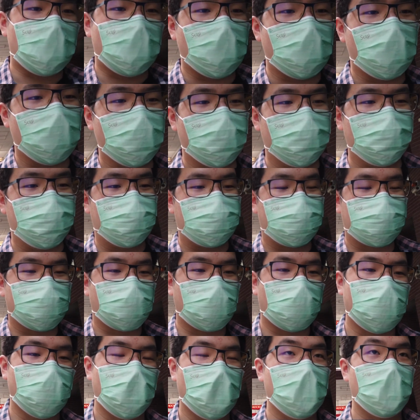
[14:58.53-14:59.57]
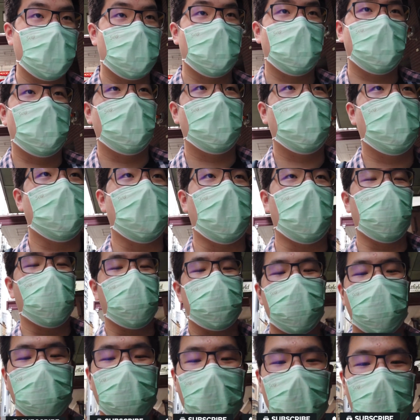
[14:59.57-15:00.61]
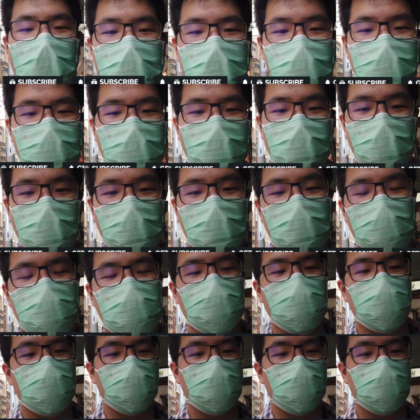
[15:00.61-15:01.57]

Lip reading: I hope you're all doing well,